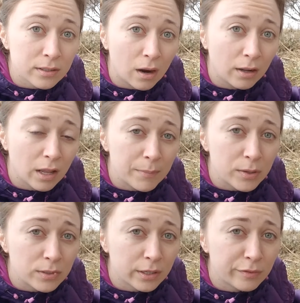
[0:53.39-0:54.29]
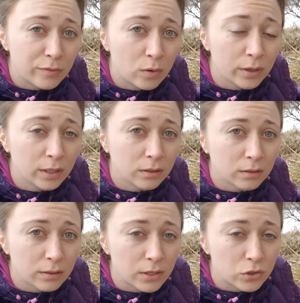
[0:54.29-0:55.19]
all I'm using it for
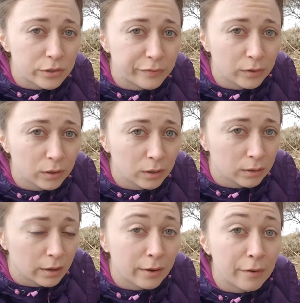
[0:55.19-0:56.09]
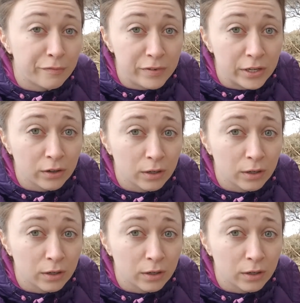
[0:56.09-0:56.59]
is just for a, a feeder.